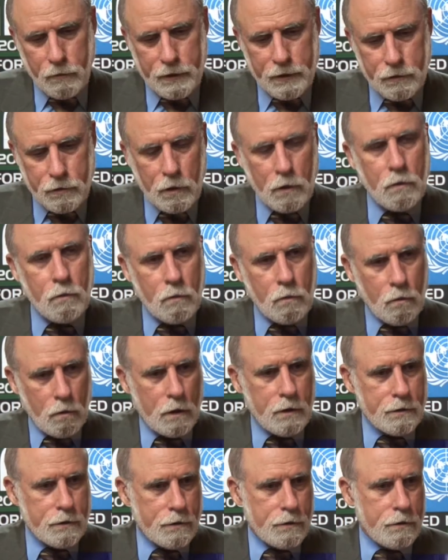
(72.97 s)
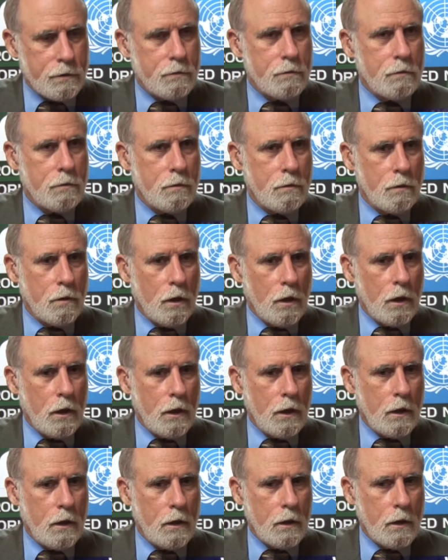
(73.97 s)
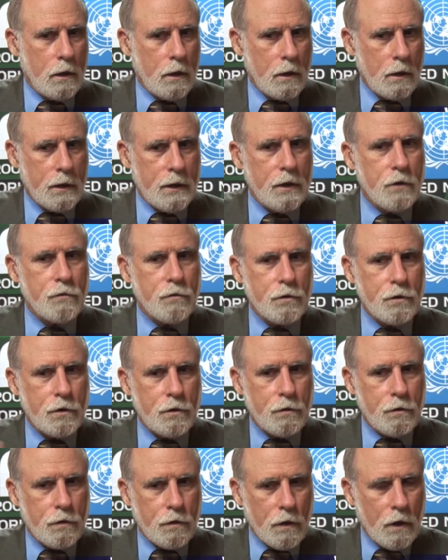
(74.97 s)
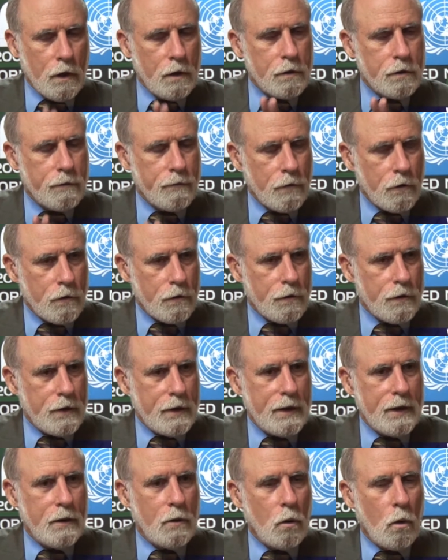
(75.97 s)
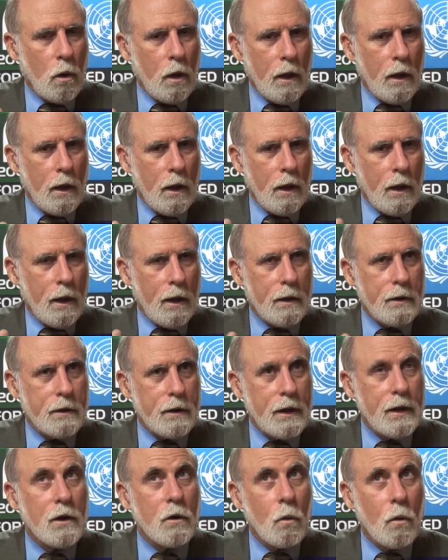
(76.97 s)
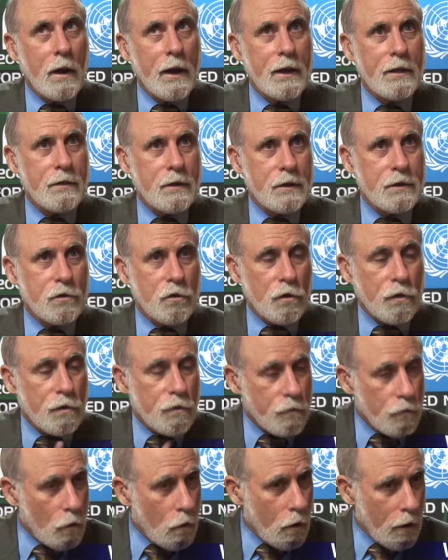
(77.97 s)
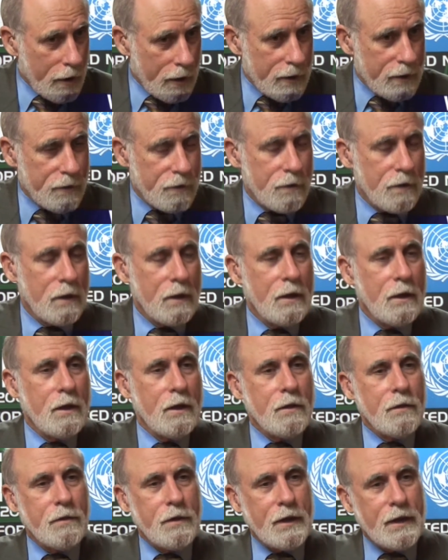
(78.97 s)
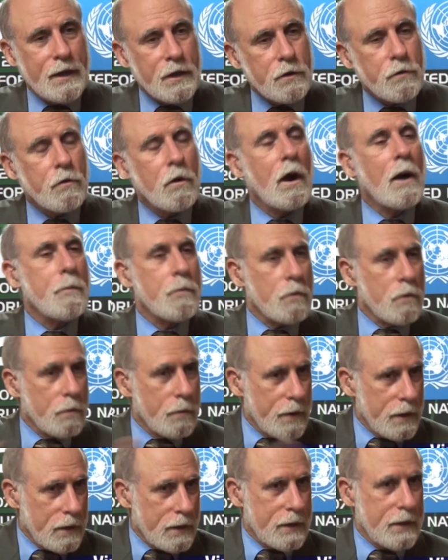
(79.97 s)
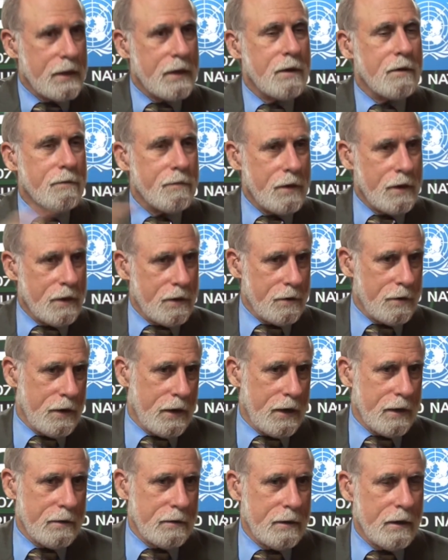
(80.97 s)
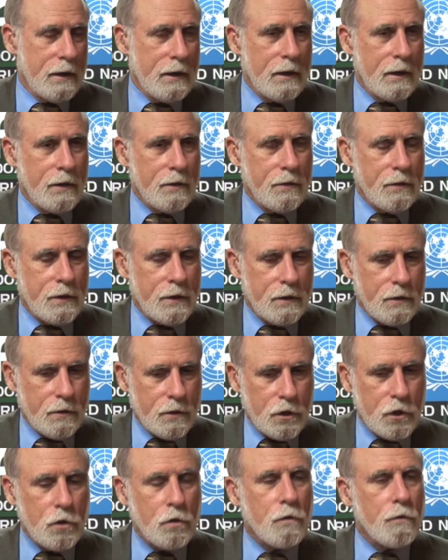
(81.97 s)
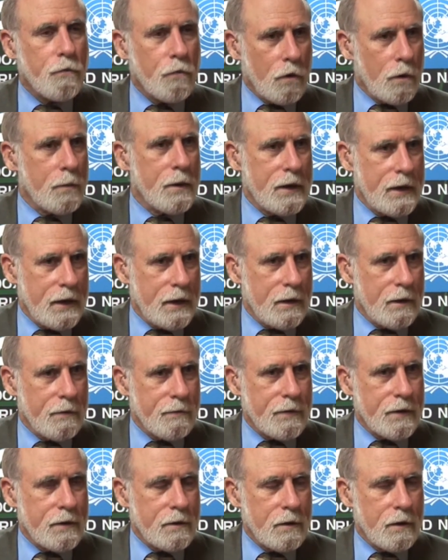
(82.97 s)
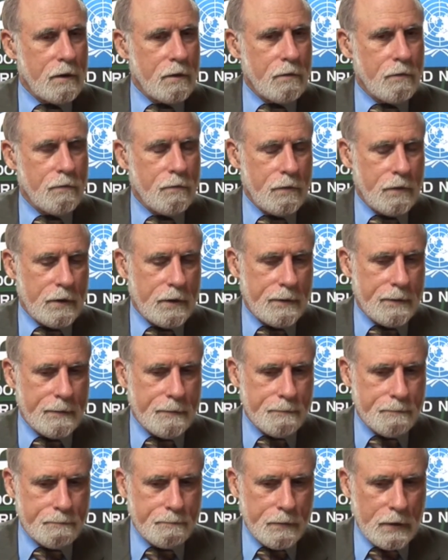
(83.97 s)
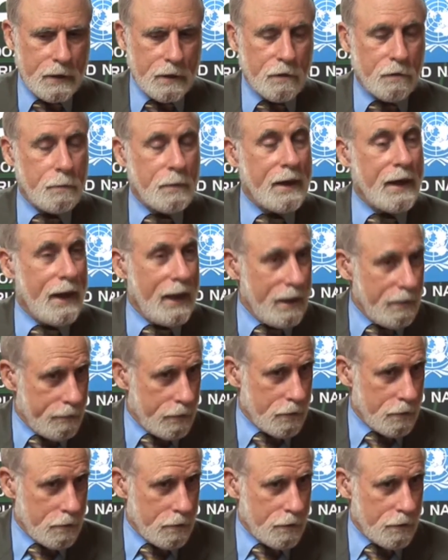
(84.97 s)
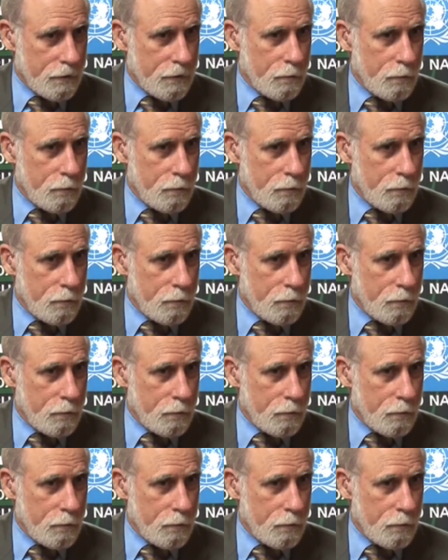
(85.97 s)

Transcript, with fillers: We don't want to uh, introduce diversity and in a way that destroys the interoperability of the internet. The, the uniformity of, of um, its behavior is